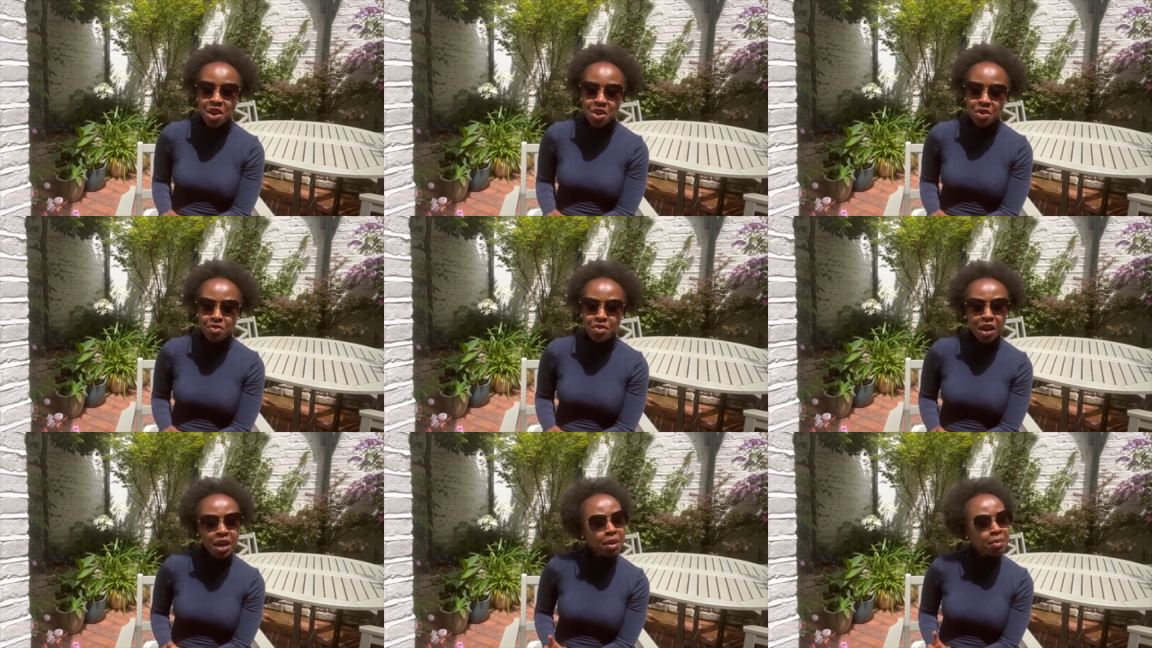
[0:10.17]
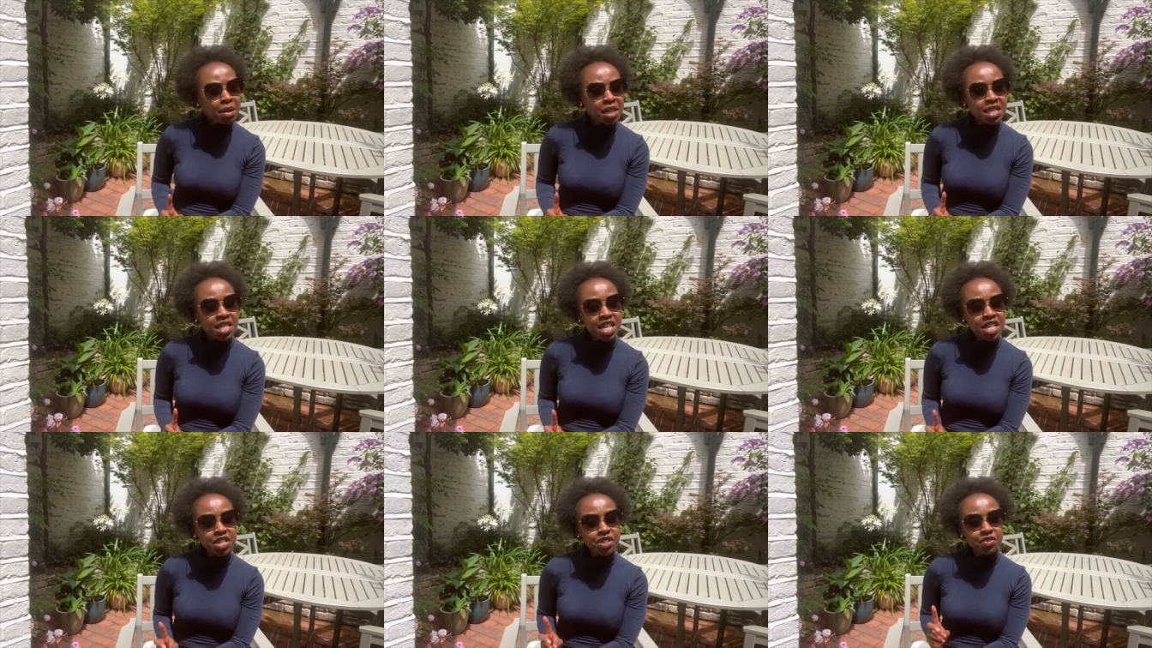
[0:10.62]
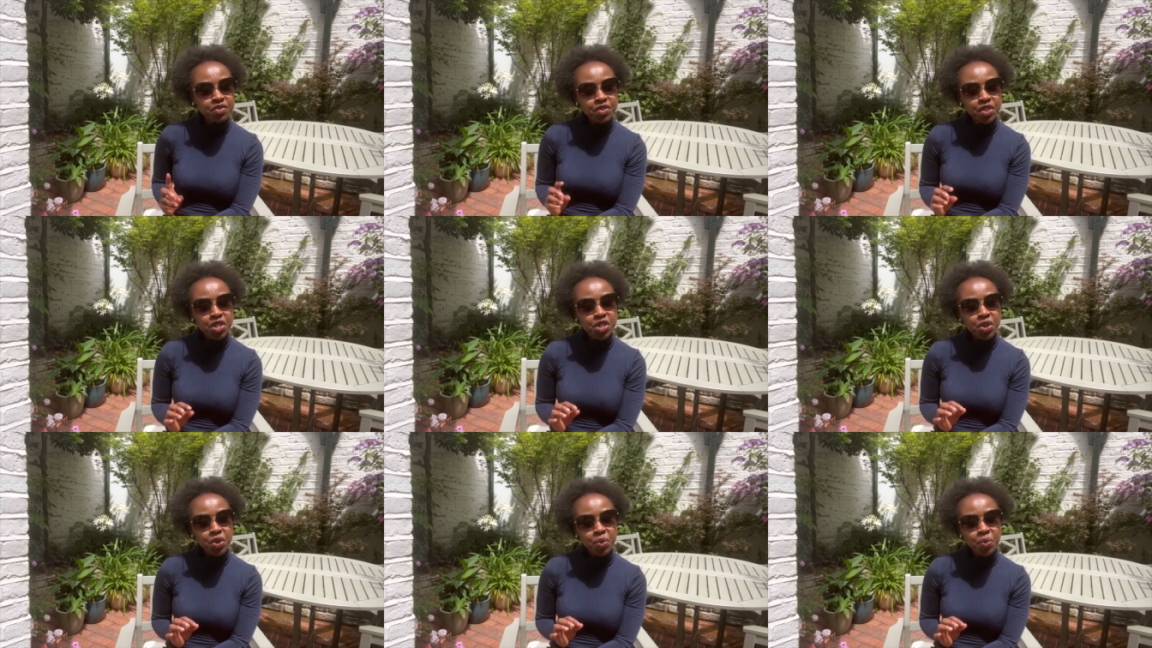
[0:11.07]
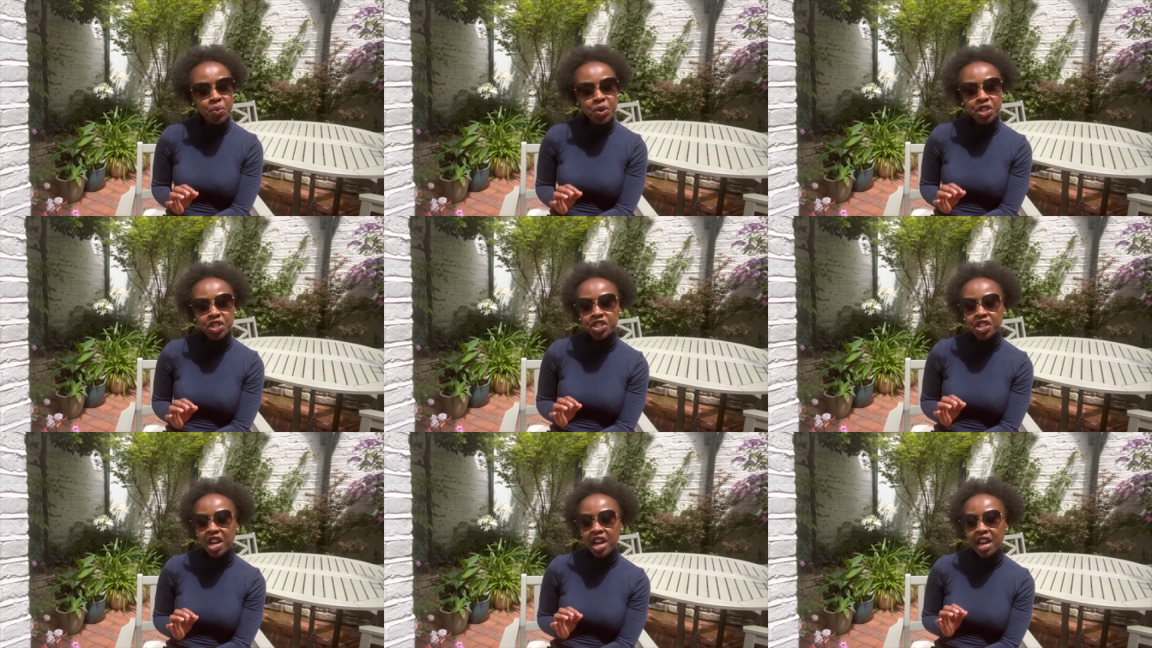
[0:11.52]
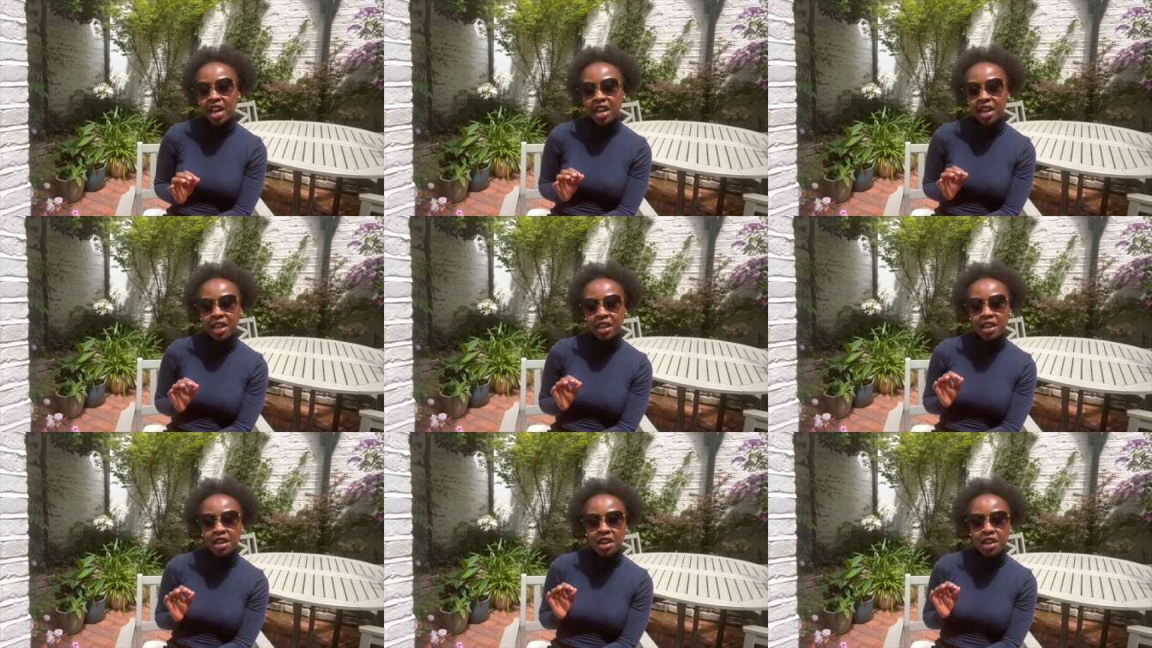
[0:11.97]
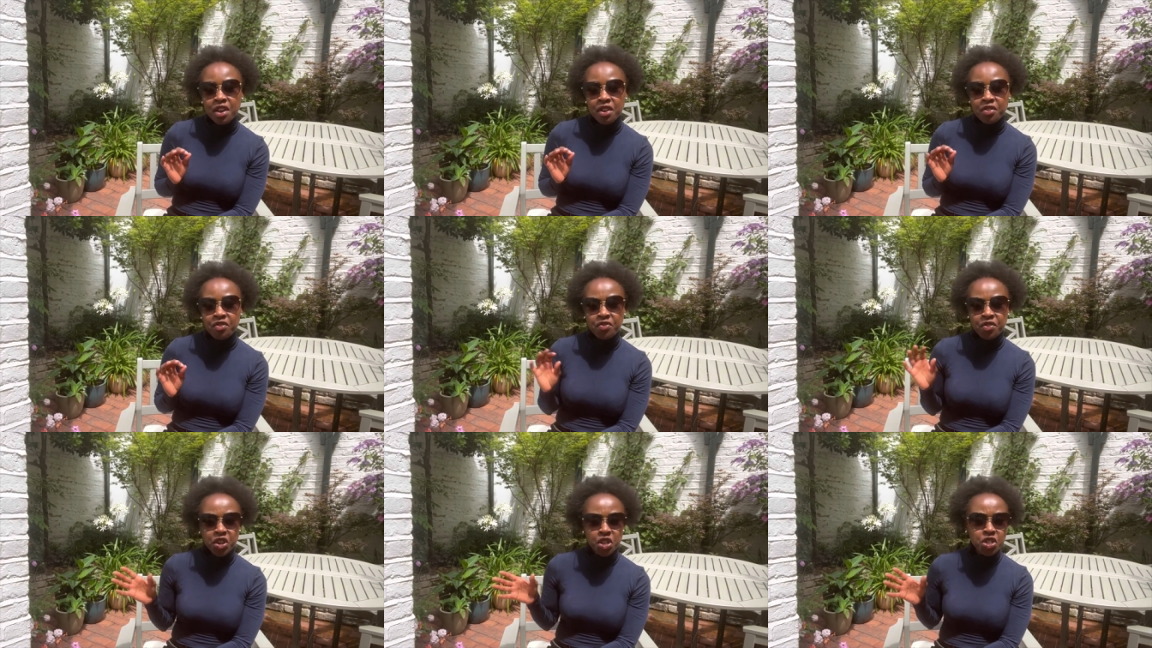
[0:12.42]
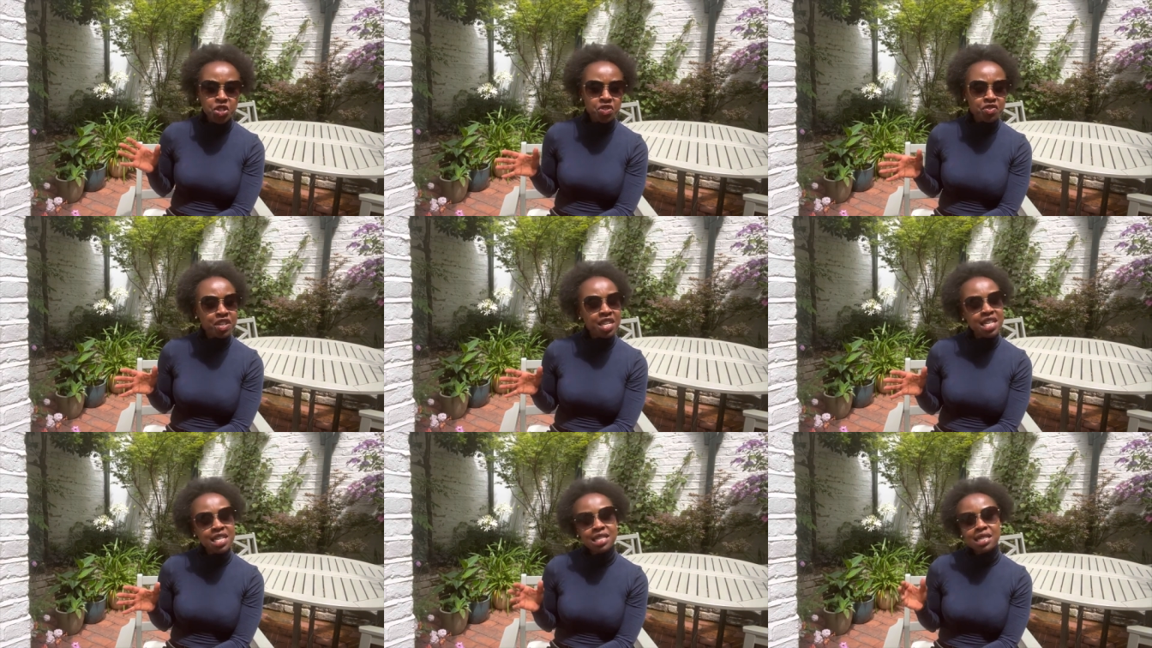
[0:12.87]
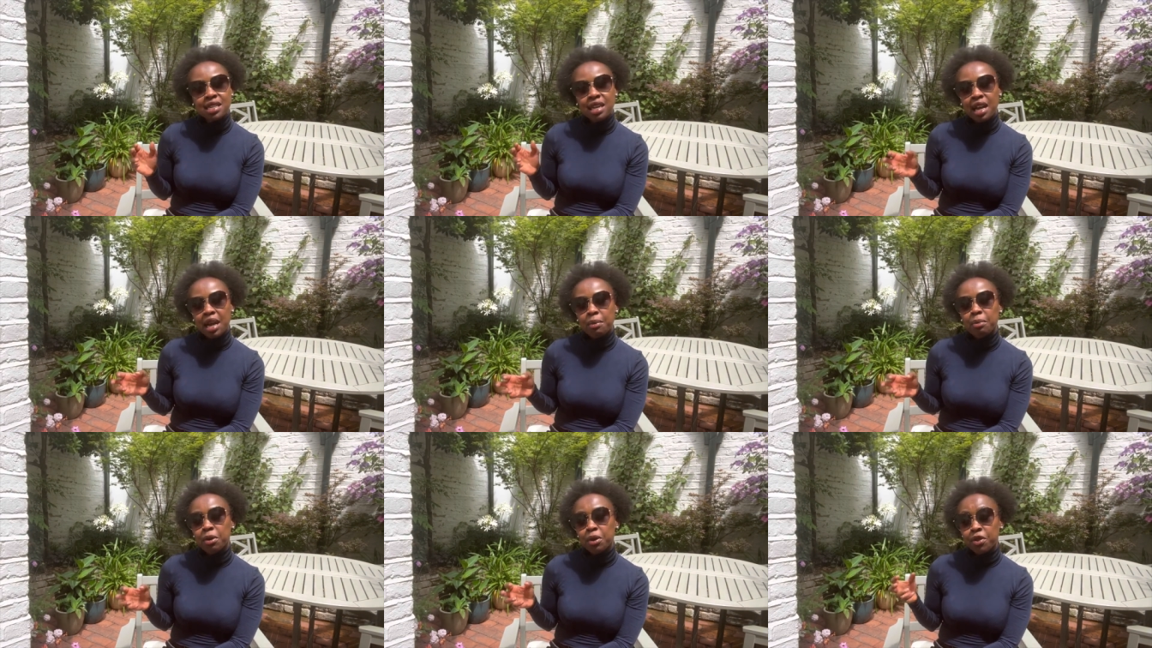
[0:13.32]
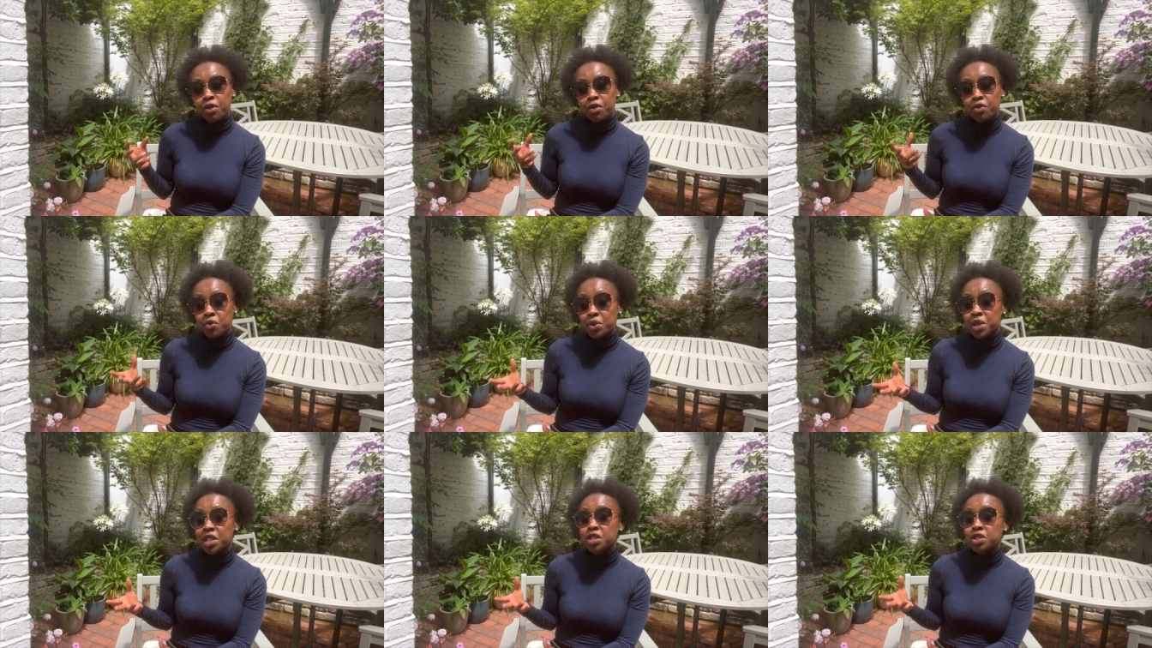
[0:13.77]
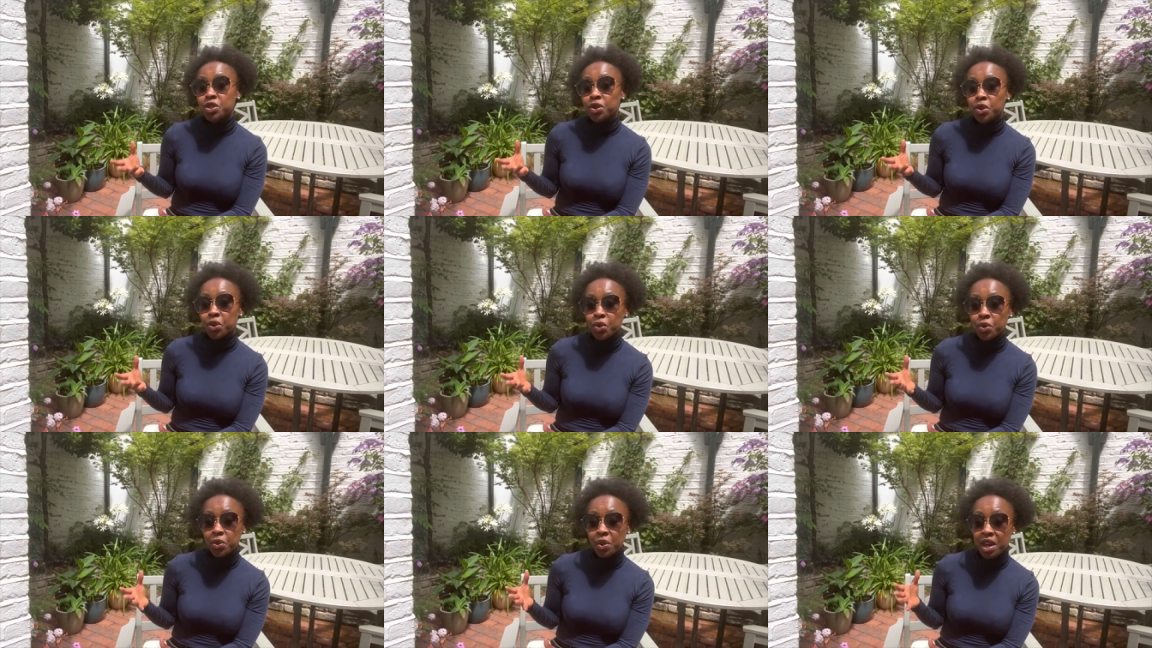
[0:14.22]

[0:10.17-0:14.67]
recommendation video which I first released a couple of weeks ago.